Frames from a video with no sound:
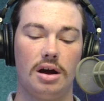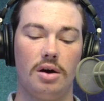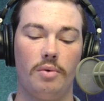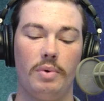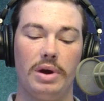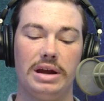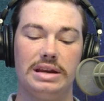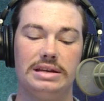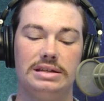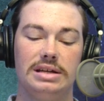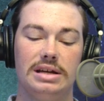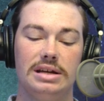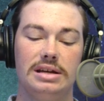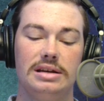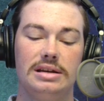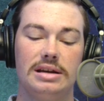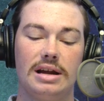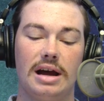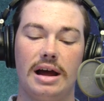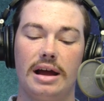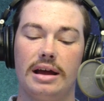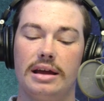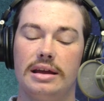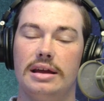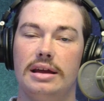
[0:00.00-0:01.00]
We did
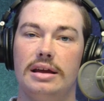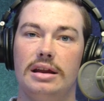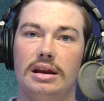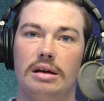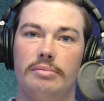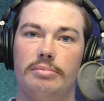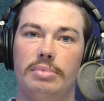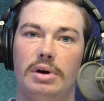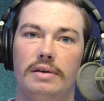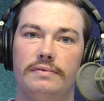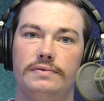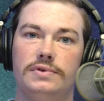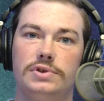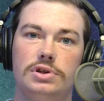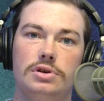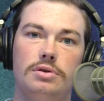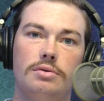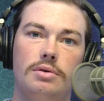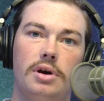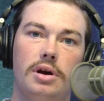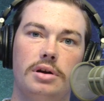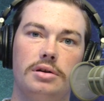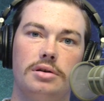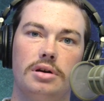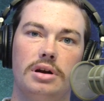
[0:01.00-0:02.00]
not hit above
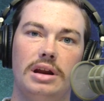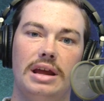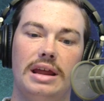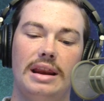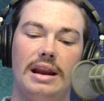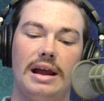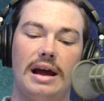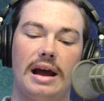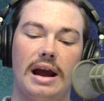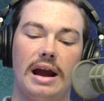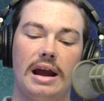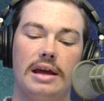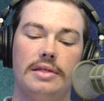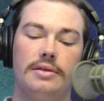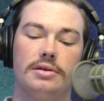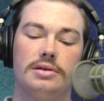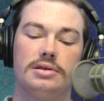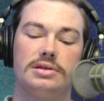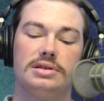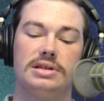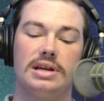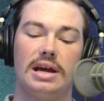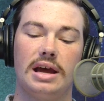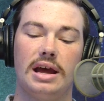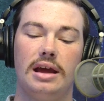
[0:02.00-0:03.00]
200 in either
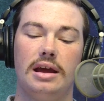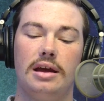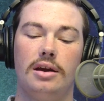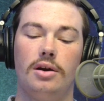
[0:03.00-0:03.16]
set,